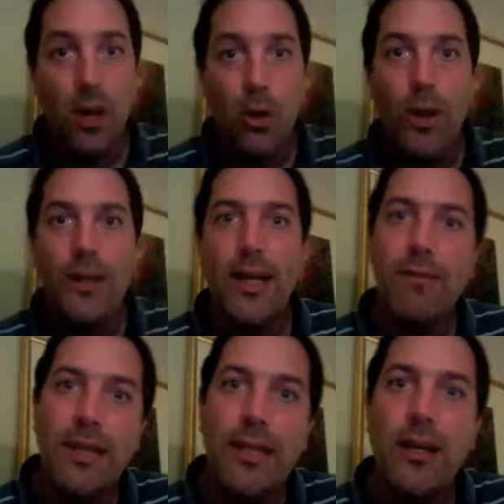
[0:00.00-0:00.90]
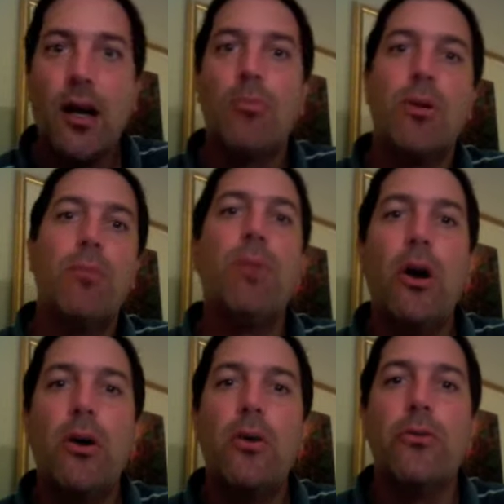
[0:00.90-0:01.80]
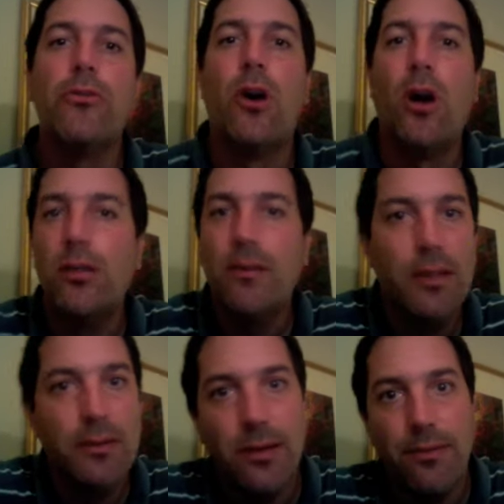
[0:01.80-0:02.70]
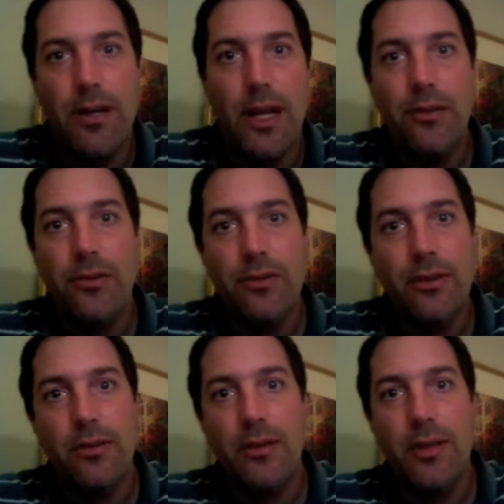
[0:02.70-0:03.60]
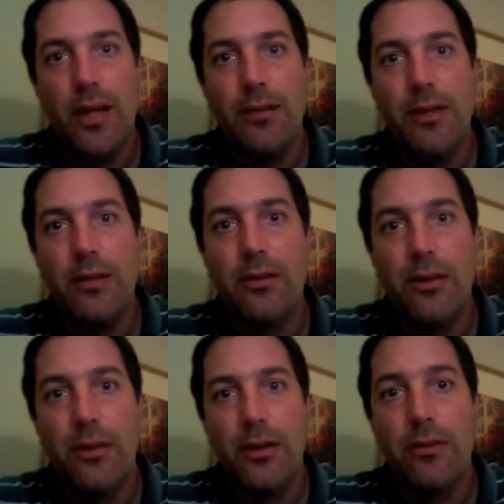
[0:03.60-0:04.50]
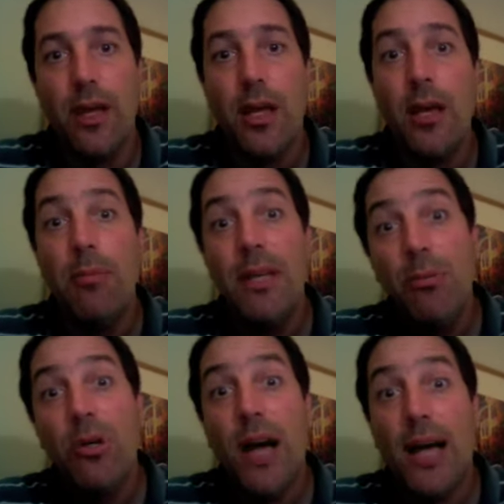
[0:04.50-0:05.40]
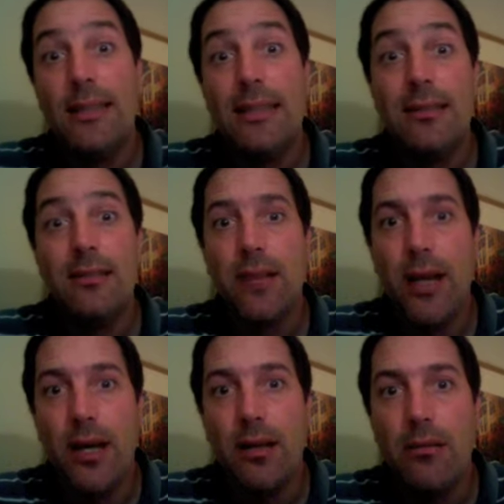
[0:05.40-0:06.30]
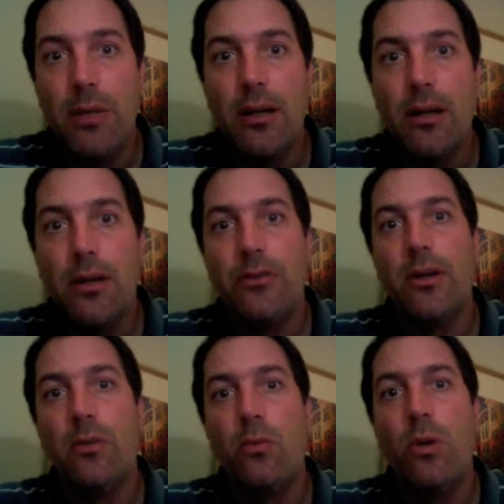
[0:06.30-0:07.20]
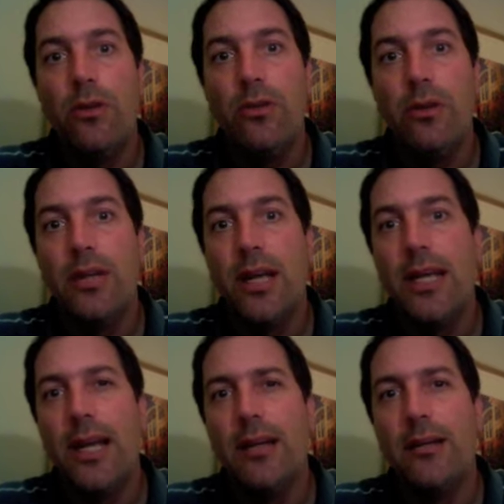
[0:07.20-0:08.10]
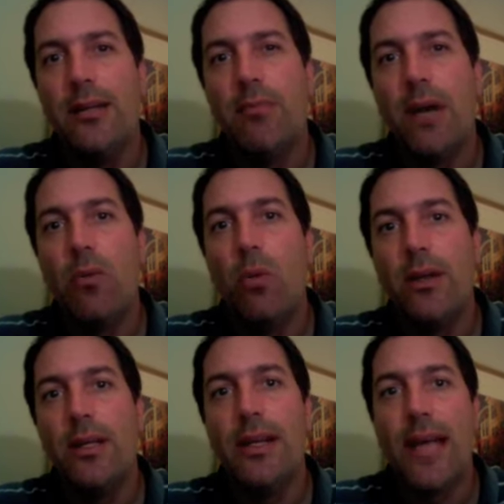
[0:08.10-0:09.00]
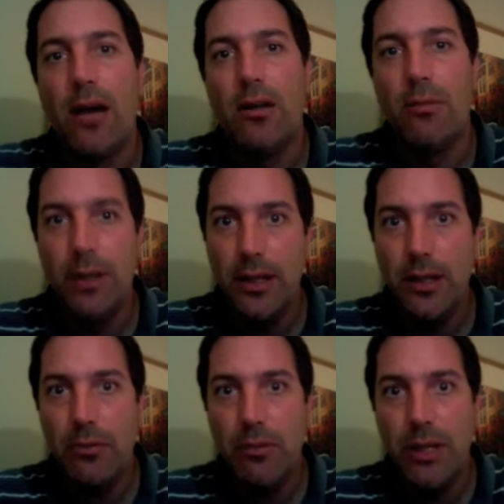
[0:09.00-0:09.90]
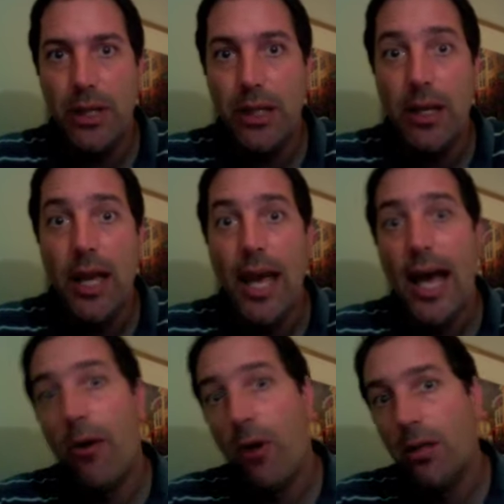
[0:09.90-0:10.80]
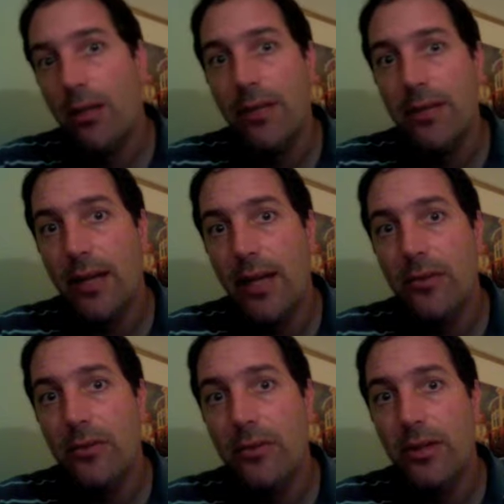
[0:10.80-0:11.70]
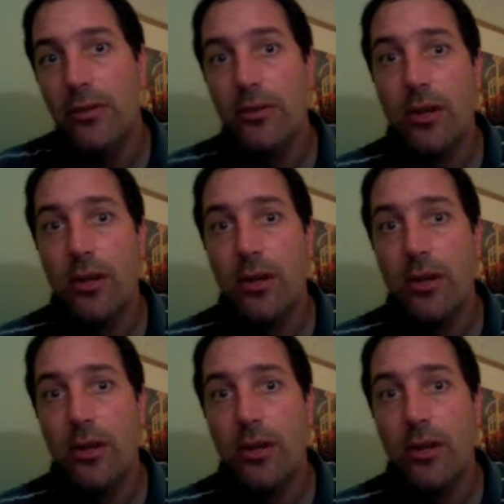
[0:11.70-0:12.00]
When FDR proposed all of these different agencies in the 1930s, people got a little scared because there wasn't any idea about what the accountability would be, how all of these agencies